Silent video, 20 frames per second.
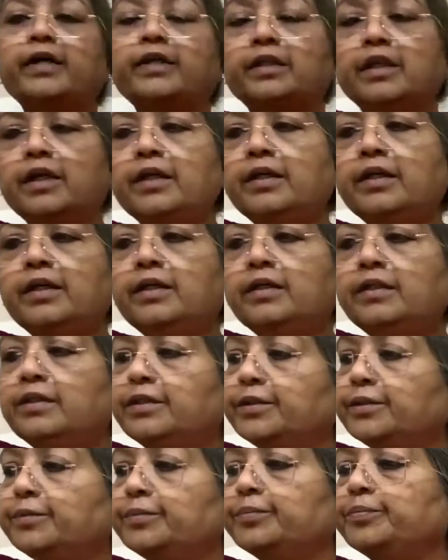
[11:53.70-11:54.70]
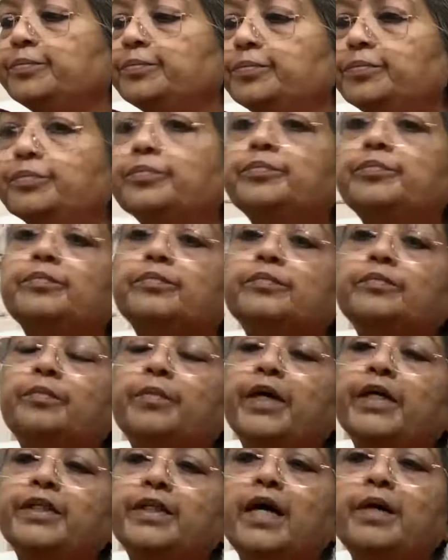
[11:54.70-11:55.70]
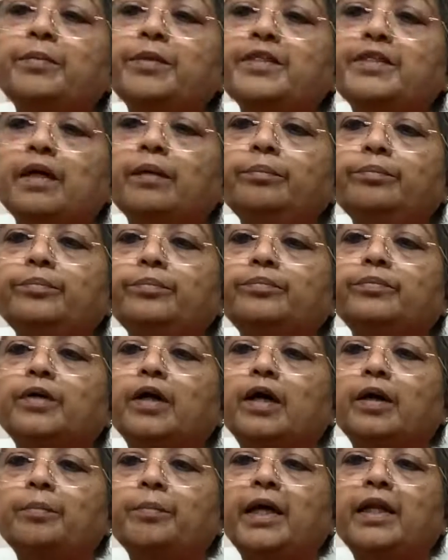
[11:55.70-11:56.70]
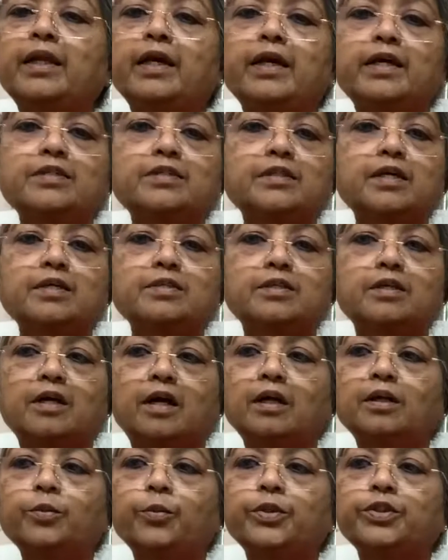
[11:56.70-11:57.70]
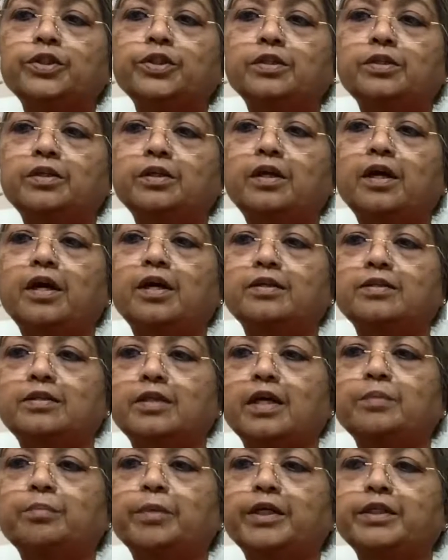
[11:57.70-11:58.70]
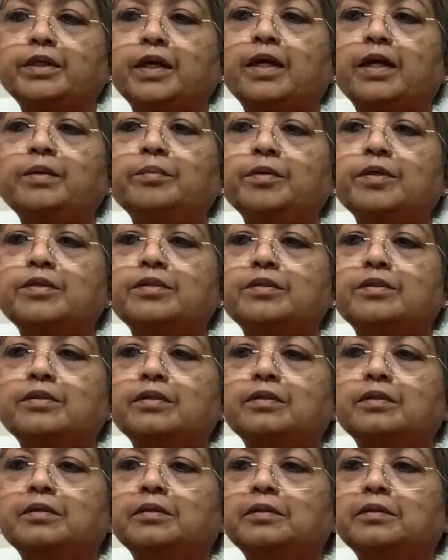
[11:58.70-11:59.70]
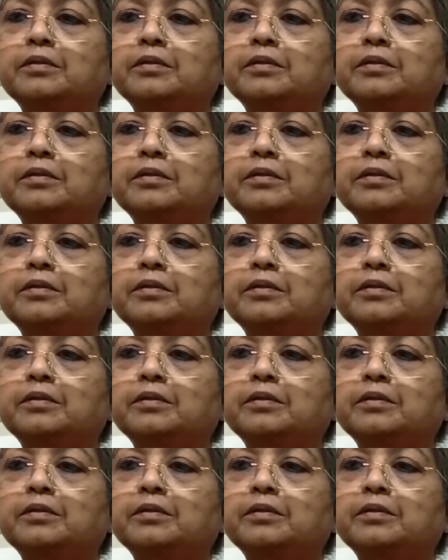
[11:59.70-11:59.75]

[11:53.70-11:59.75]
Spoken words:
I think my time is up. A bell has just rung, which indicates that my time is